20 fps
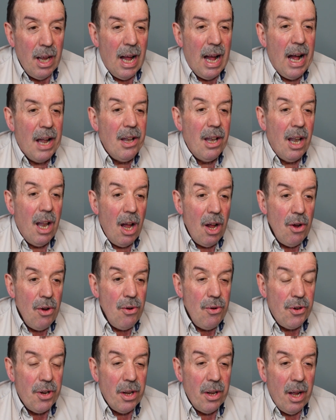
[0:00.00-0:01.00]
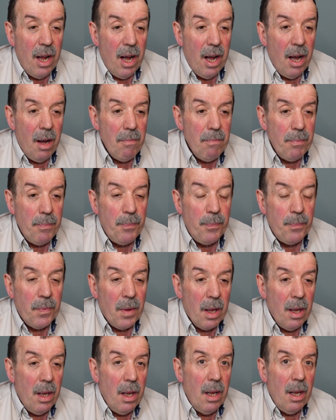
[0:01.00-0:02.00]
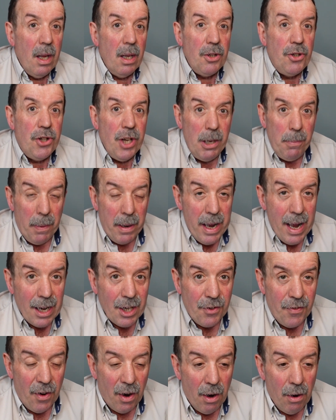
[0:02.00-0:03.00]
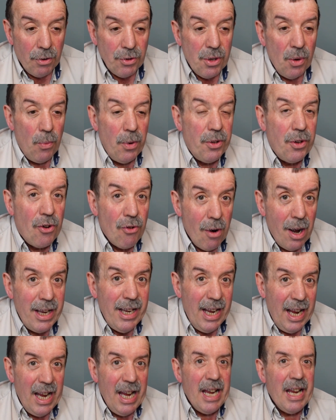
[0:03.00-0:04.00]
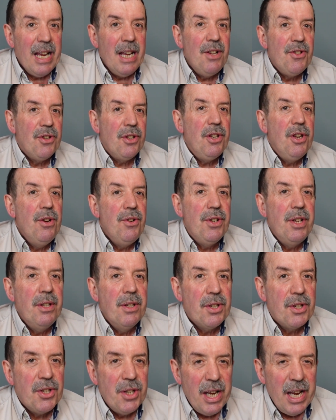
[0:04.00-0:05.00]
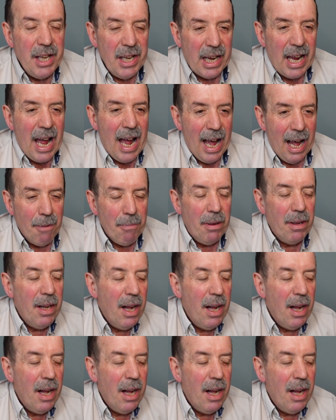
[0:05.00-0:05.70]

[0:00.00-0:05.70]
and load GPX files with great ease using the Scenic app